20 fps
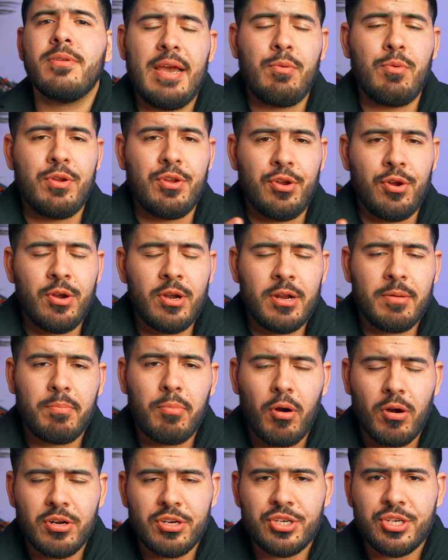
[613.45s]
And when you're in a
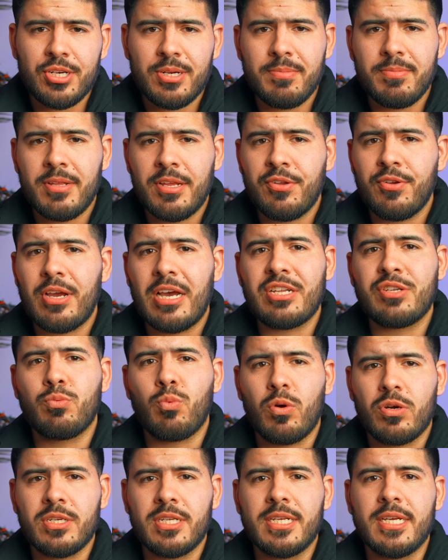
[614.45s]
partnership, then you guys
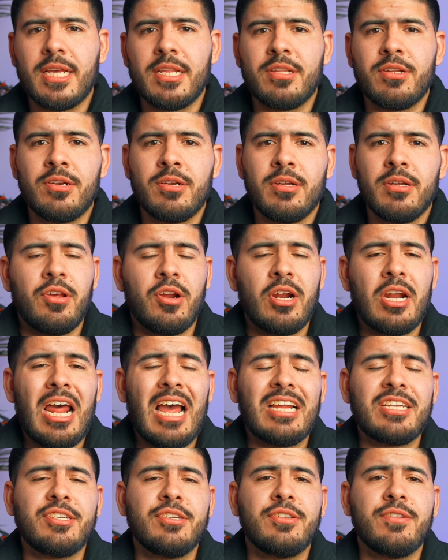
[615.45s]
work together. They're gonna
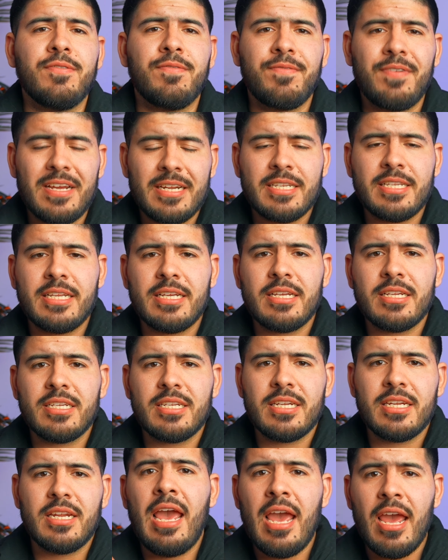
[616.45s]
ask you to fix
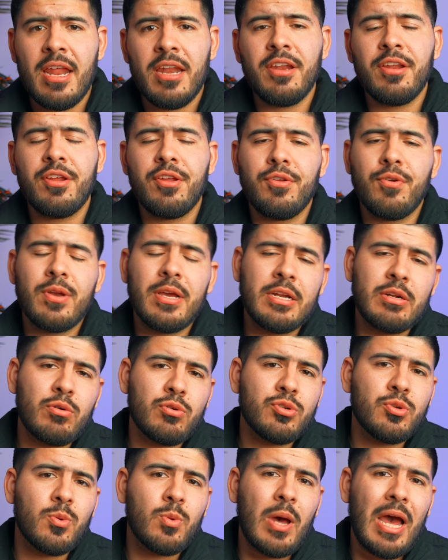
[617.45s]
things, and you can
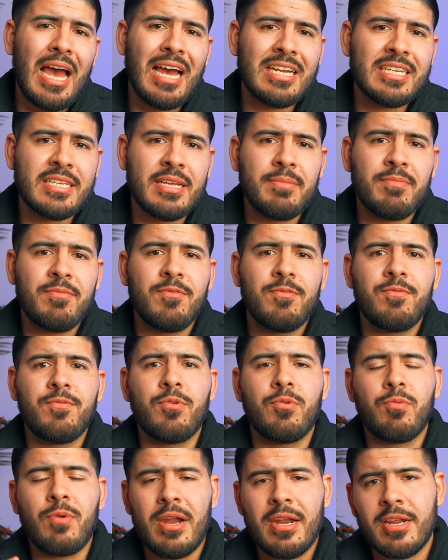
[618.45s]
also ask them
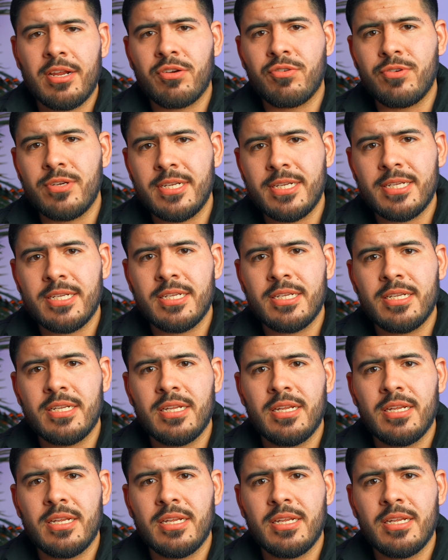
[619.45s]
for rent increases.